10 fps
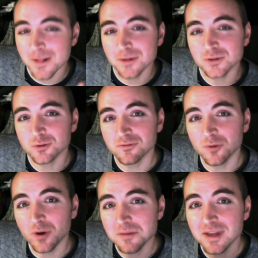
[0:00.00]
to
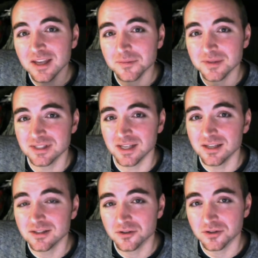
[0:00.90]
avoid making
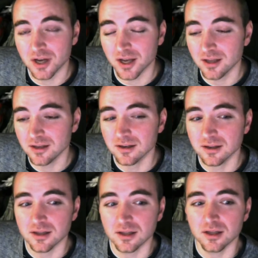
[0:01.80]
mistakes in your diet.
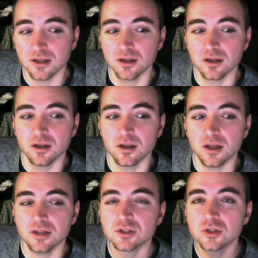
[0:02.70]

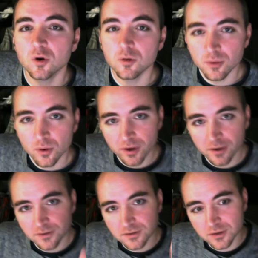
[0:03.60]
It's so
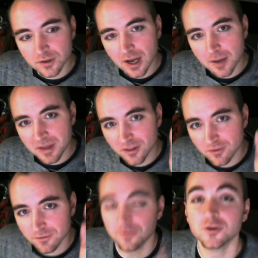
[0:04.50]
important to not make the
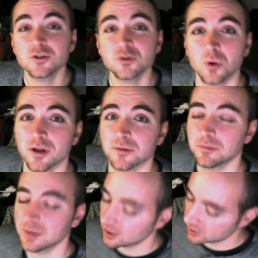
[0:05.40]
first one,
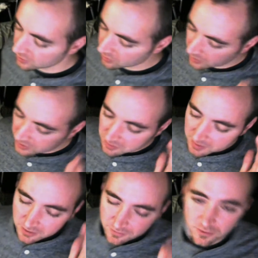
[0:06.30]
because once you
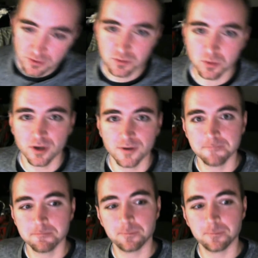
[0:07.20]
make the first one,